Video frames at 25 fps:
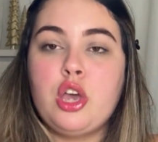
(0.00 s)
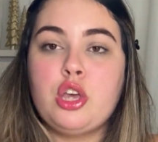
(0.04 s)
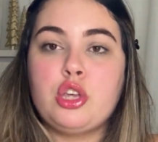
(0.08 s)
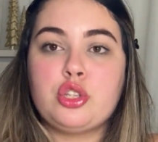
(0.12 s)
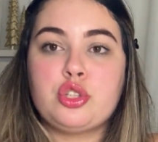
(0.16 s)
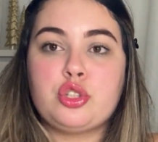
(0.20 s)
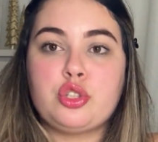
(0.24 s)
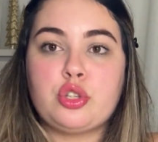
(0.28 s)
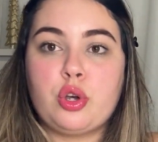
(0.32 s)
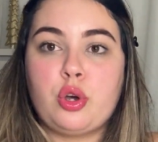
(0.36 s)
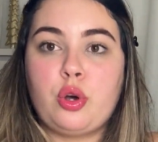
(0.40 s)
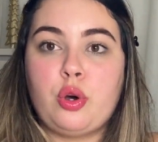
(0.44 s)

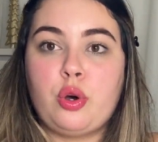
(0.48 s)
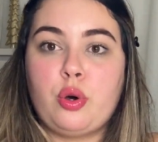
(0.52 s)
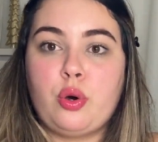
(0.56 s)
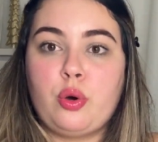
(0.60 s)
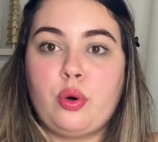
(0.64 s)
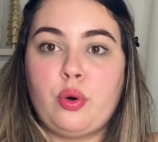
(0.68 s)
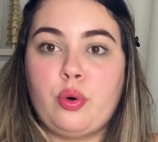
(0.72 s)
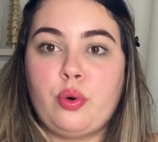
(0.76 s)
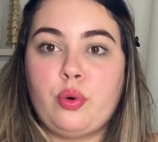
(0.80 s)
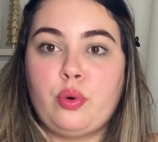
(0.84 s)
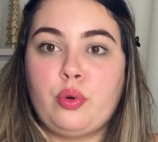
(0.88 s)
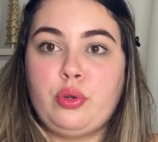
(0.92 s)

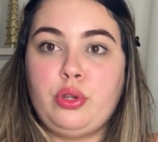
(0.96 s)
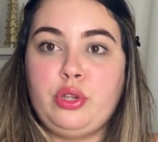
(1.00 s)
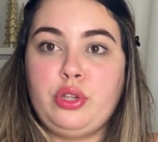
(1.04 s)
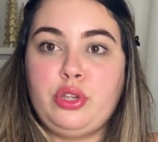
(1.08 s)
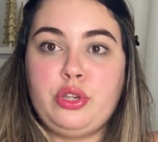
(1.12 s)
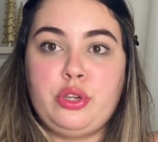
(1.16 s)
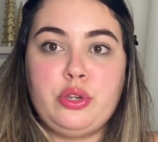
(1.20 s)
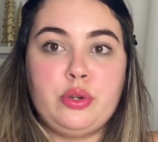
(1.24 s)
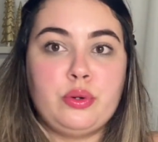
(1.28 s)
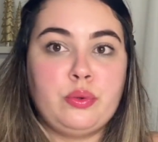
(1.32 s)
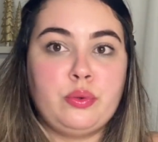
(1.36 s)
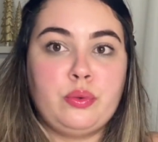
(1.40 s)
So
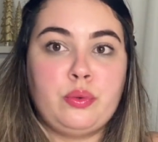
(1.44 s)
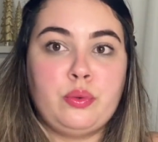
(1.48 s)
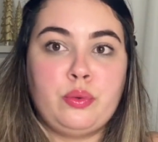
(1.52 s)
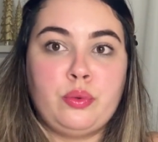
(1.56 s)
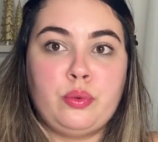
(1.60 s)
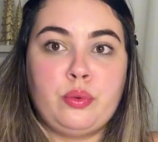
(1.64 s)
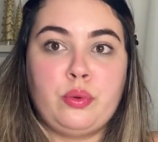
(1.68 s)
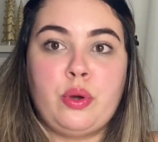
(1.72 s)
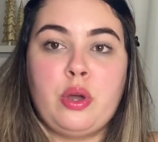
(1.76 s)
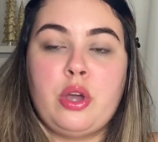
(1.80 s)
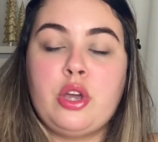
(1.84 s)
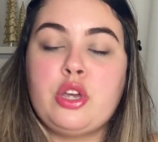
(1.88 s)

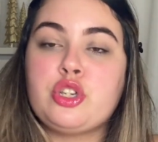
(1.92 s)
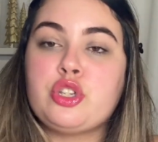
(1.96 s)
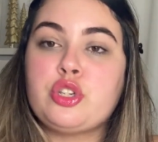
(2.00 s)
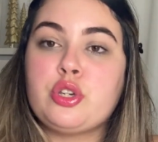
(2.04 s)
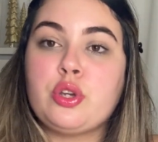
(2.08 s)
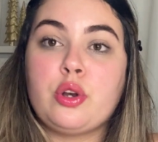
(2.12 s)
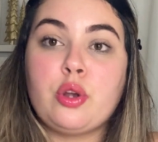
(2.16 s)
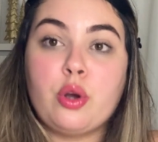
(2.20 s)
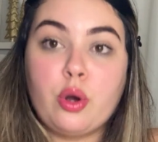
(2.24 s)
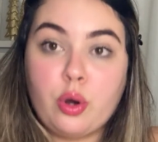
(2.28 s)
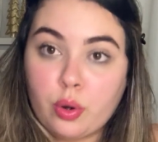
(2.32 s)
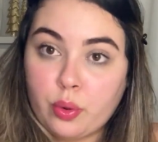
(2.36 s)
you
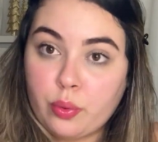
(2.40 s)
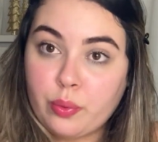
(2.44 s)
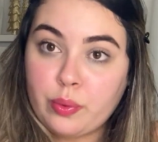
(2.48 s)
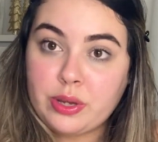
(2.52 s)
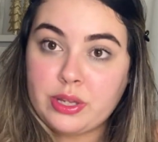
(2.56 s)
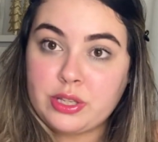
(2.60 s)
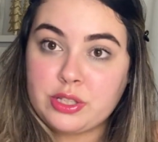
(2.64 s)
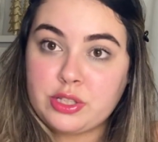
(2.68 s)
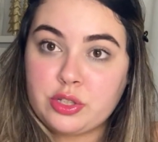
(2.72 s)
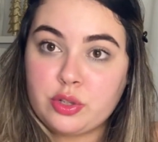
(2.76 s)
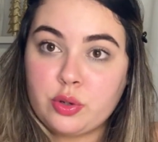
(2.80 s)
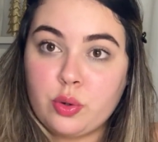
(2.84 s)
should
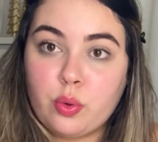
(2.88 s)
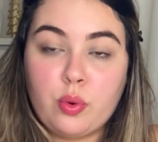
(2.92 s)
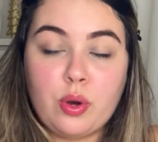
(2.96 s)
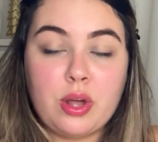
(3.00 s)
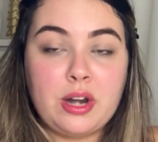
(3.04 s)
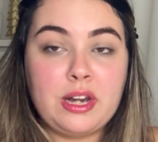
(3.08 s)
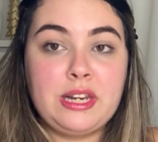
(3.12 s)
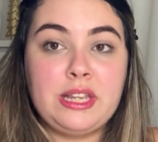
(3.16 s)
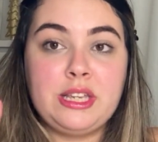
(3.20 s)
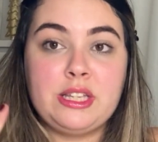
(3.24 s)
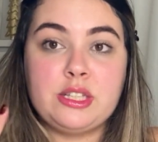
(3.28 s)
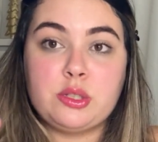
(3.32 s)
always do
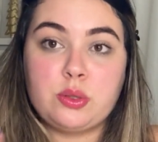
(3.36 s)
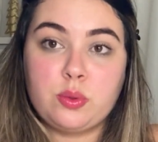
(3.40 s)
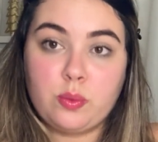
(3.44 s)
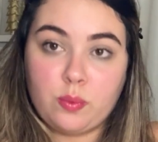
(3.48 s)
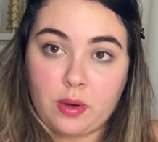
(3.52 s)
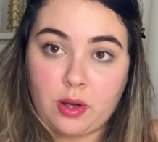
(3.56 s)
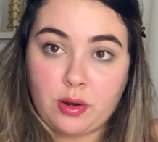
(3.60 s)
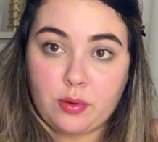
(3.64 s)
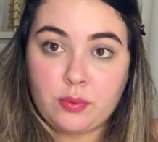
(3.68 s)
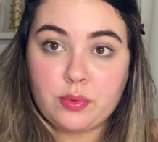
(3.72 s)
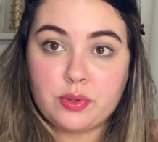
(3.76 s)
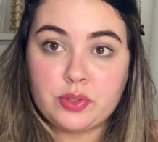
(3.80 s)
at least
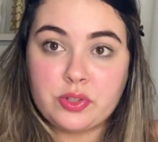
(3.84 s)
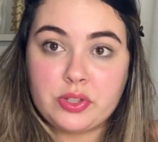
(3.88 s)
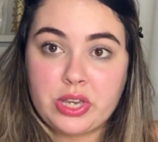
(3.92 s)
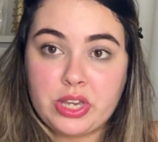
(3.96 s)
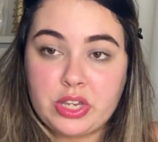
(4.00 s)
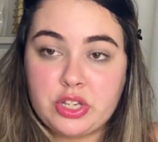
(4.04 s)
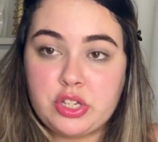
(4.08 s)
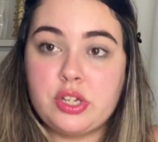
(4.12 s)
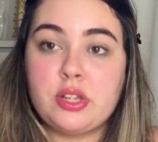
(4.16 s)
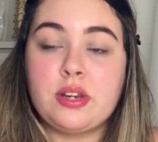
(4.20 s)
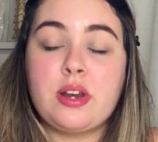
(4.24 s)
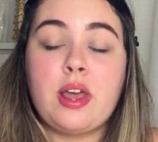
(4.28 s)
one
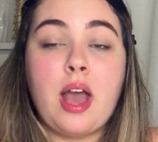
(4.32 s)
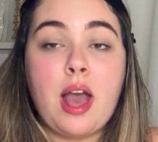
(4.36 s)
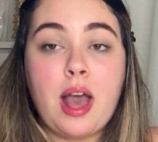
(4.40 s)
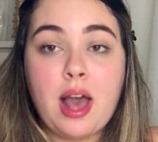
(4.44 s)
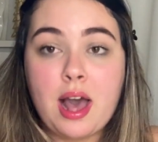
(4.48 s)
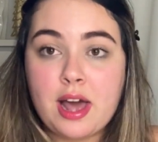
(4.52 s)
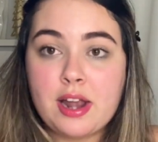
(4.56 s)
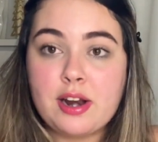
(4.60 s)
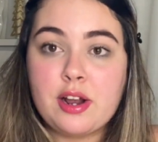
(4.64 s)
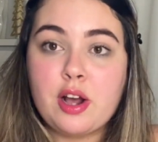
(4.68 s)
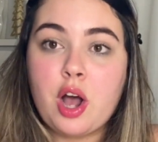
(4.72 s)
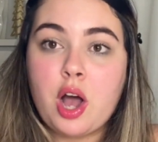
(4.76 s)
rotation
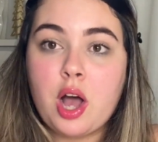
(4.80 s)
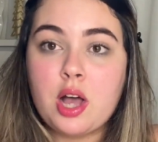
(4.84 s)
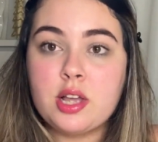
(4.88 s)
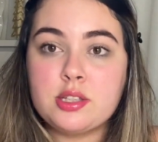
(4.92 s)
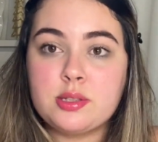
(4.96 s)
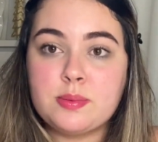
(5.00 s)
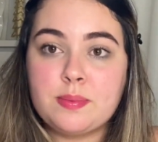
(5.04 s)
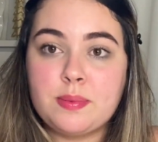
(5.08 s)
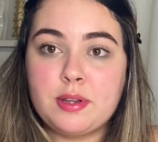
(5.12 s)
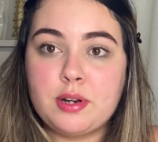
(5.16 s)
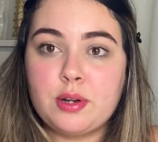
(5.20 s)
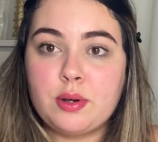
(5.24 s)
at a
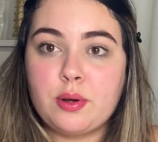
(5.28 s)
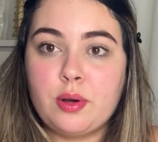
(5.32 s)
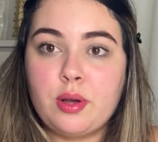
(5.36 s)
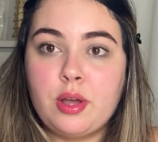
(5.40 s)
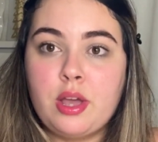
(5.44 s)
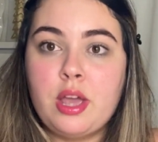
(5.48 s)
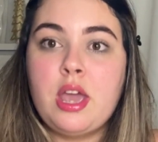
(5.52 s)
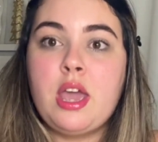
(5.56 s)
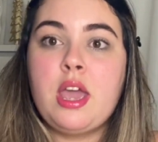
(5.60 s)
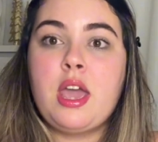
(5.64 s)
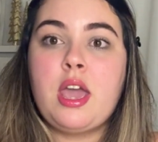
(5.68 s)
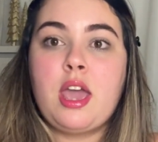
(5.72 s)
hospital
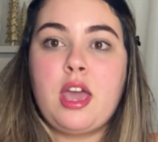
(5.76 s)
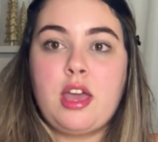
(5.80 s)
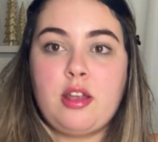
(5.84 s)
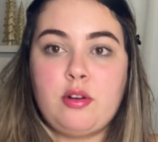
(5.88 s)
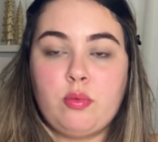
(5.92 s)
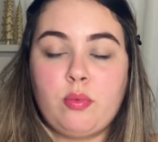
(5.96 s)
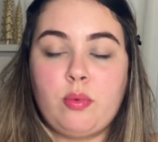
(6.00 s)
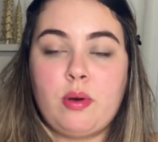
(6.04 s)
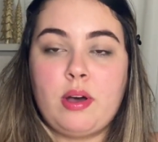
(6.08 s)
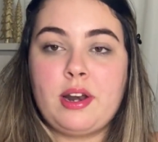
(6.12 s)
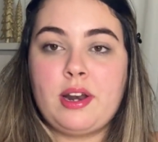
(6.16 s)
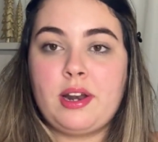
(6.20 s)

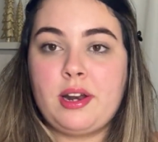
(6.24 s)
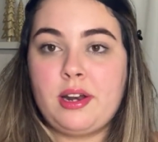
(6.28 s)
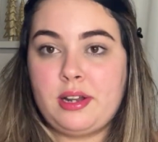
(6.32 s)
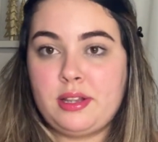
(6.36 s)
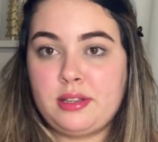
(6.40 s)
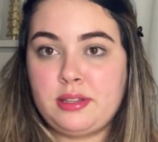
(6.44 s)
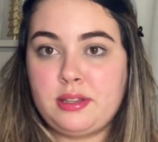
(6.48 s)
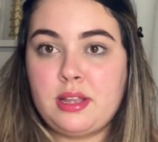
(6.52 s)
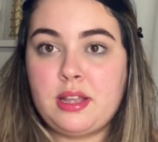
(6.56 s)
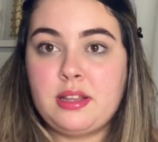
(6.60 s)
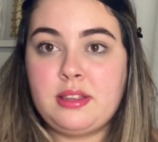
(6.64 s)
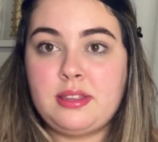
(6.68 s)
and one at
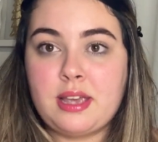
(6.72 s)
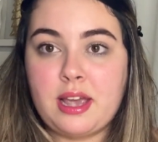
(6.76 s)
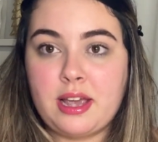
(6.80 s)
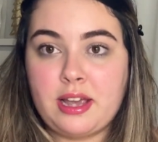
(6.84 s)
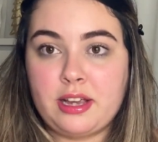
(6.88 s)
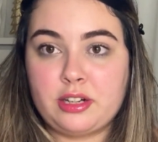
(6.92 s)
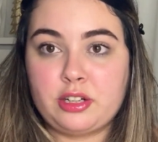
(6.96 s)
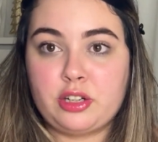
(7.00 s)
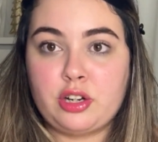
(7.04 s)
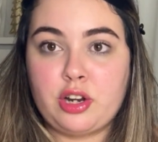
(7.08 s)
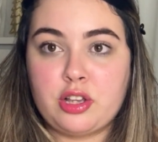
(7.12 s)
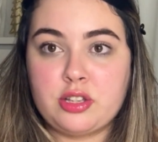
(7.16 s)
a
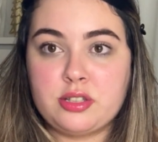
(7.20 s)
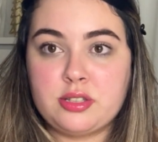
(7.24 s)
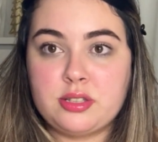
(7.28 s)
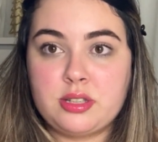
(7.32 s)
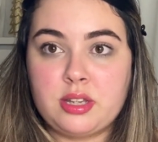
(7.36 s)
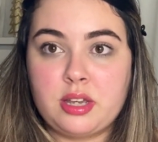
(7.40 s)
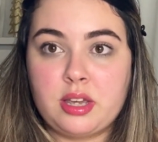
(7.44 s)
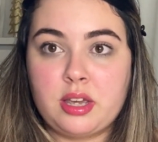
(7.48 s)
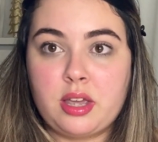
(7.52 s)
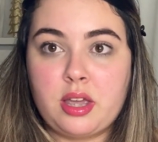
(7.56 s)
diagnostic.